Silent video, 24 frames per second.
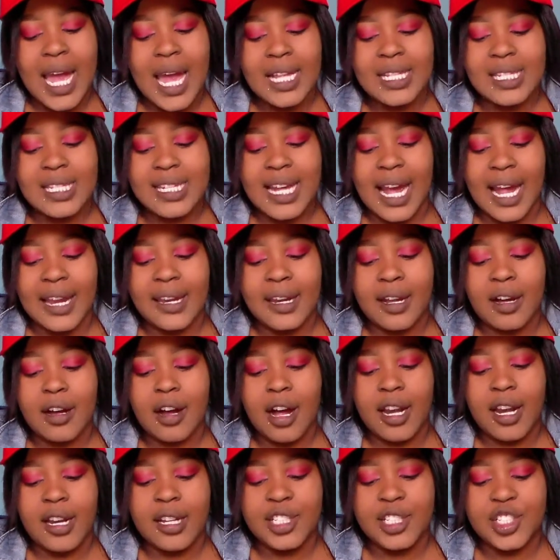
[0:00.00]
it's
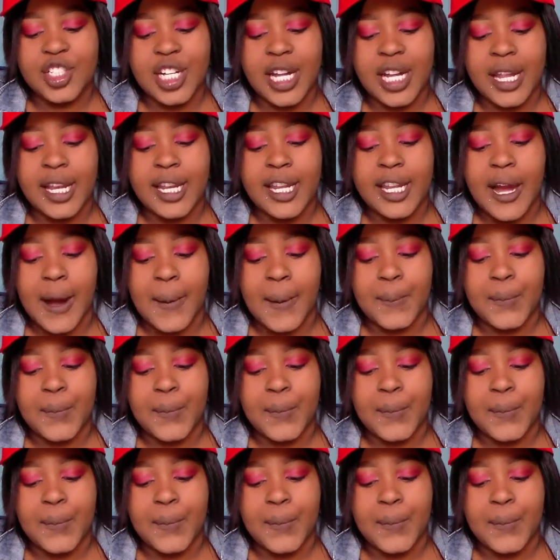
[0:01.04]
gynecologically